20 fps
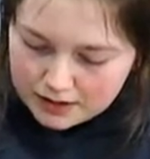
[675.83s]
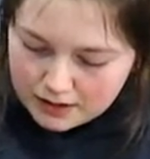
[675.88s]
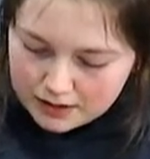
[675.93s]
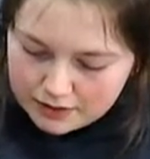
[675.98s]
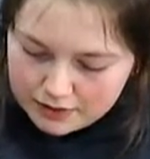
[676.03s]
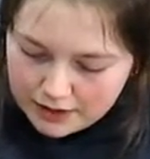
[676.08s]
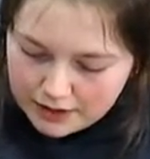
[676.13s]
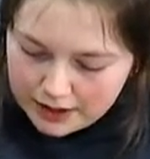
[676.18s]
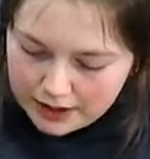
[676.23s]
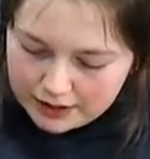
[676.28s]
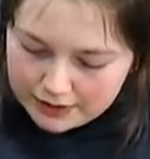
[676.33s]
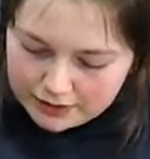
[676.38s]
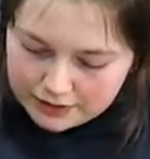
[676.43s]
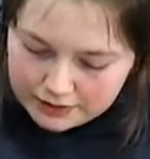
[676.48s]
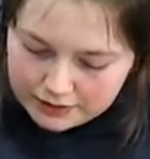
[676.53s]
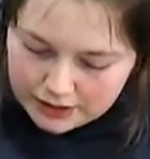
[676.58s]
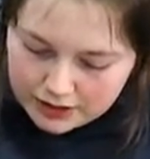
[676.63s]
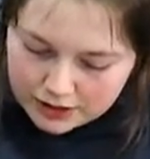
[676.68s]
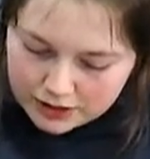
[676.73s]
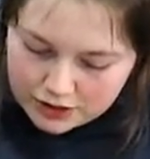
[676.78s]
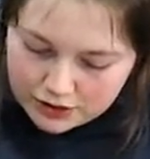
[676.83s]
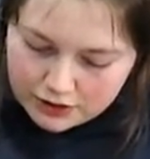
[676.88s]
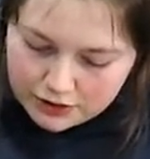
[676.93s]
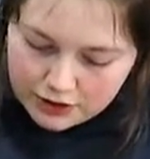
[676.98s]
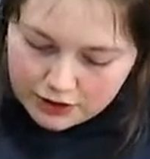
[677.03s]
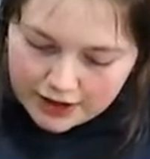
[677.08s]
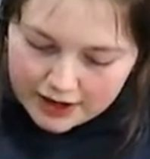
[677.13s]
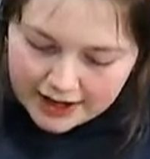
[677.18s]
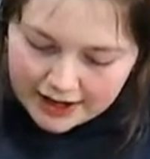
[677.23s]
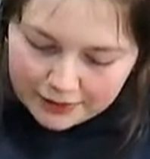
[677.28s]
Right. I don't
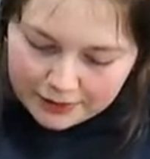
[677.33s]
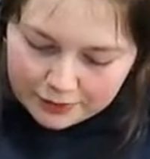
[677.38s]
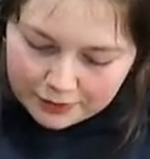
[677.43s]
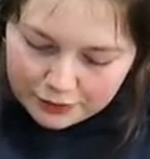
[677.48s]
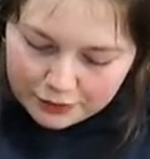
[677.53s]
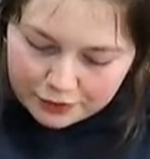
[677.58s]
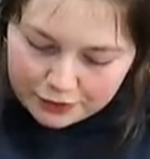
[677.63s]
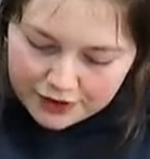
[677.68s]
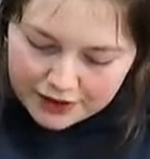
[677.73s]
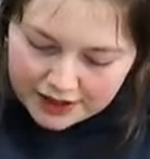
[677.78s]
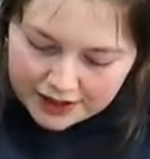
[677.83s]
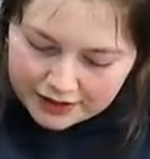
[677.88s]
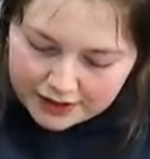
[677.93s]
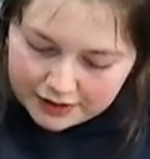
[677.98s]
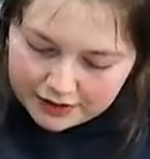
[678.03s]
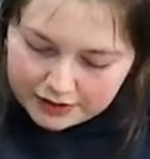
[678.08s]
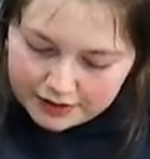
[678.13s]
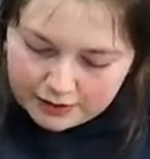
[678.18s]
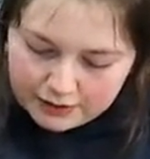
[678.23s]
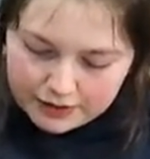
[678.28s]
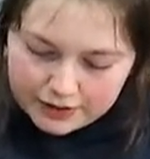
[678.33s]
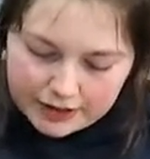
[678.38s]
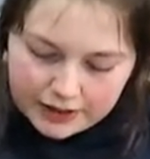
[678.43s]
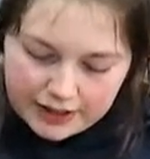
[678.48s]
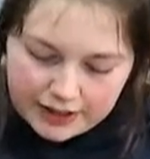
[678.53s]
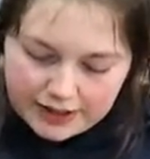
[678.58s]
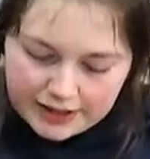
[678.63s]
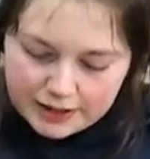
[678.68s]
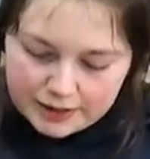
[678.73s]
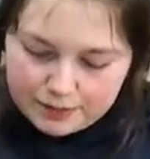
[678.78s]
know how thick I'm going to
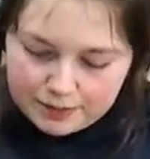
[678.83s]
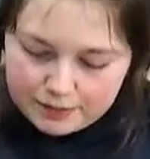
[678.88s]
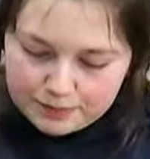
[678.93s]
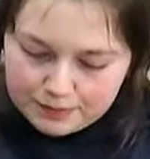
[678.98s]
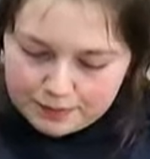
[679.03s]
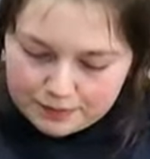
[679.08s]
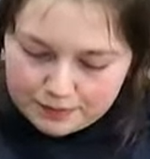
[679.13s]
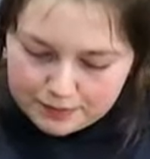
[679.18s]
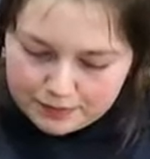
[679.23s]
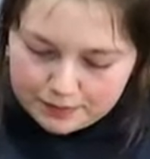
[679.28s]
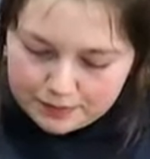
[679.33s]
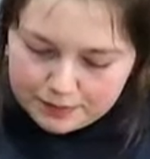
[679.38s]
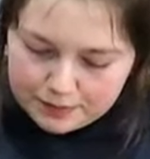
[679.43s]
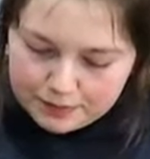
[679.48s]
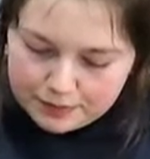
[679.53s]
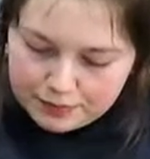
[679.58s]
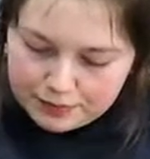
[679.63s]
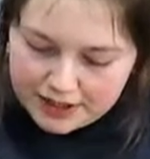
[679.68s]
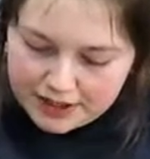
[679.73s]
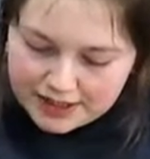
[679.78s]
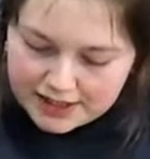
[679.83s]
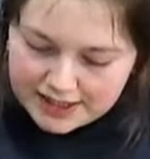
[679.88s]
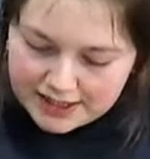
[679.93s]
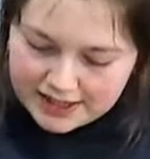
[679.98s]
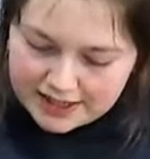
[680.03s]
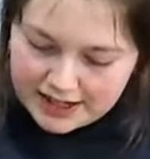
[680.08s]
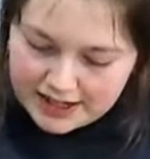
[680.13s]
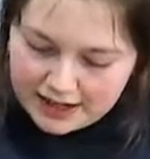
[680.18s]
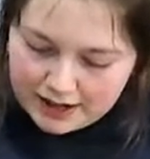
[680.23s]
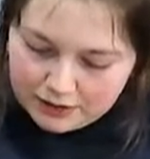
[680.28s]
need to press this
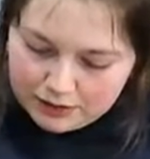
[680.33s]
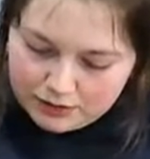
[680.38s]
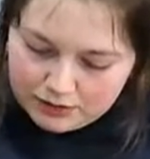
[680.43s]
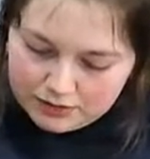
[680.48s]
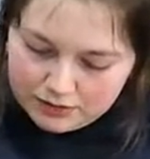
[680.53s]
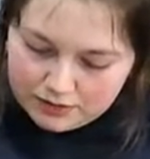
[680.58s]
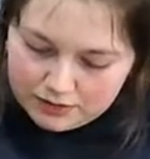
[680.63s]
out.